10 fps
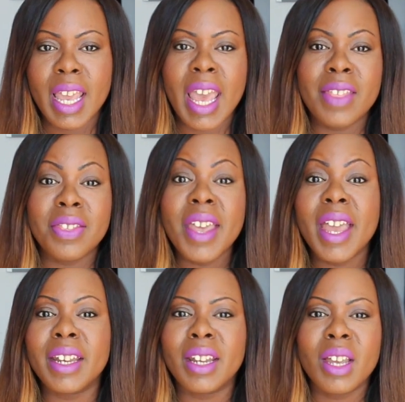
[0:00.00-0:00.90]
And
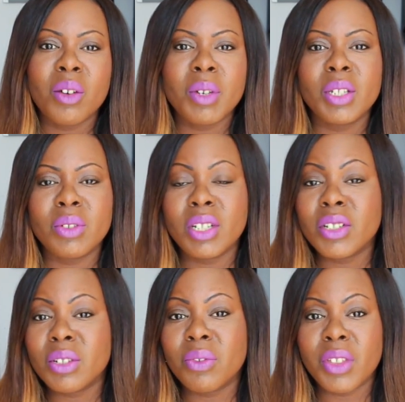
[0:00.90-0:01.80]
then we do
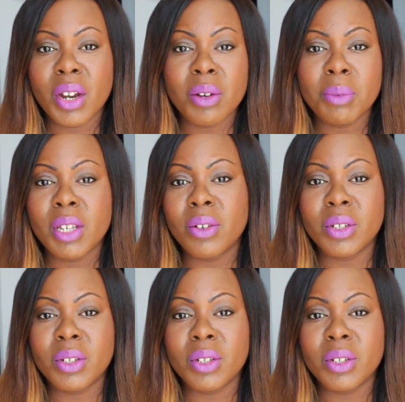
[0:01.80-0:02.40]
years of therapy